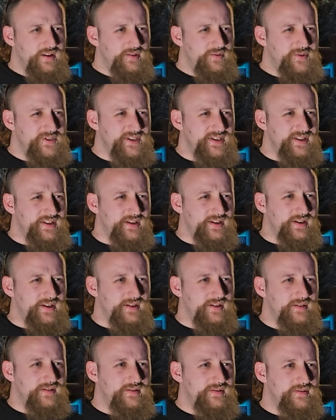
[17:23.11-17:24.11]
was it the
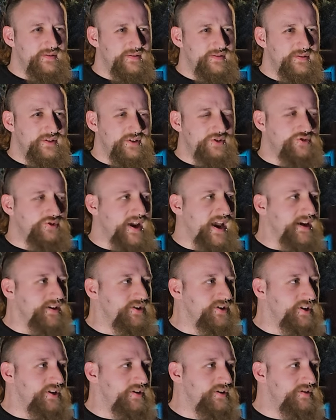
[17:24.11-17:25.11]
the drag
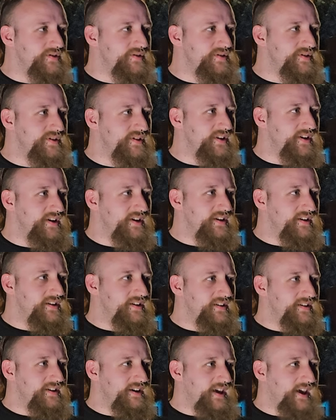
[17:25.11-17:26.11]
shows
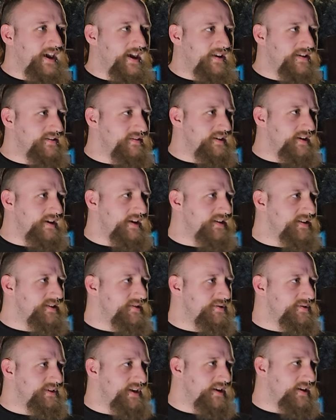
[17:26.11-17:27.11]
at I guess
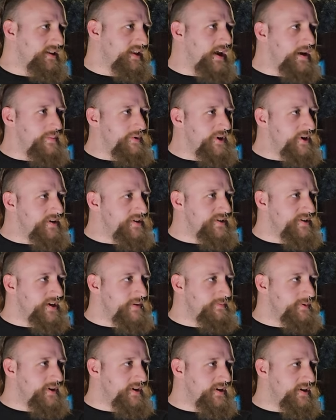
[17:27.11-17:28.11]
it was at a library or
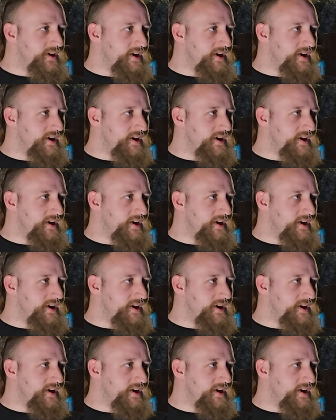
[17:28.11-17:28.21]
something.